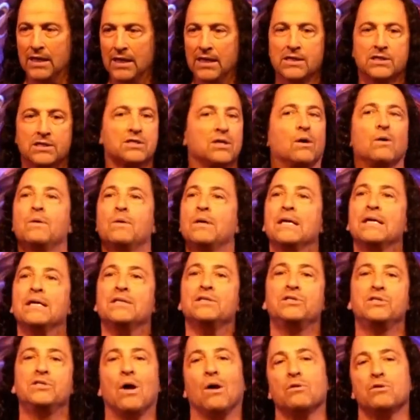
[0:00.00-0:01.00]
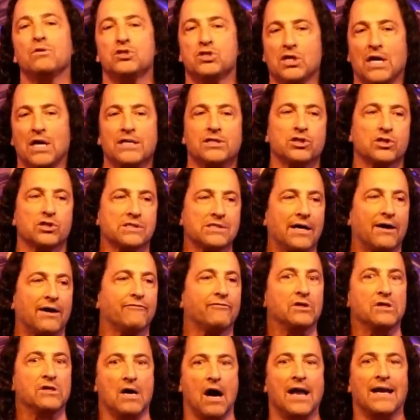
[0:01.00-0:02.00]
So don't judge yourself
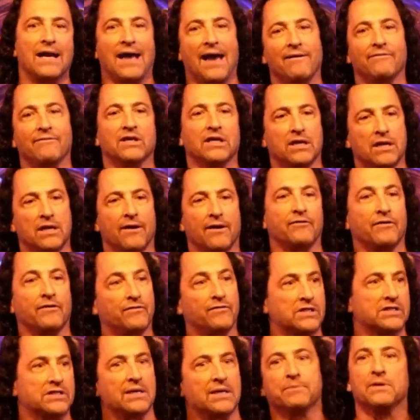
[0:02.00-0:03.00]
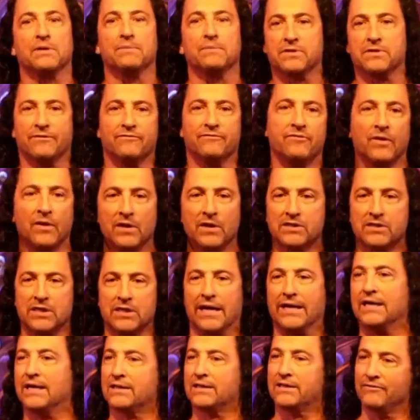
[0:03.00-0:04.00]
for not having enough of the symptoms of
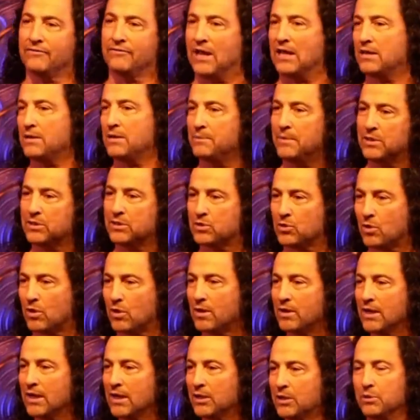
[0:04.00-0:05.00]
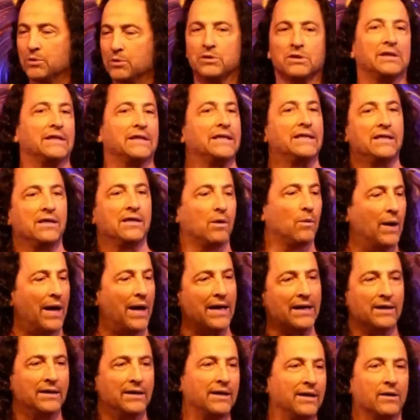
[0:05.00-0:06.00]
psychic development or Kundalini
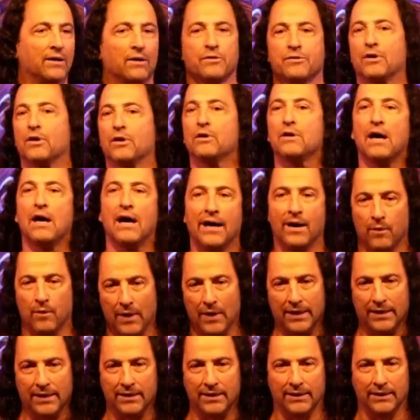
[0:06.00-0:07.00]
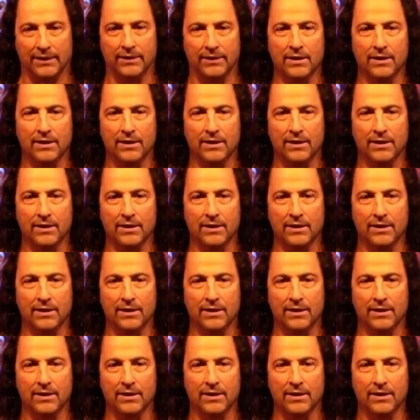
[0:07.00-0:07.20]
awakening or third eye awakening.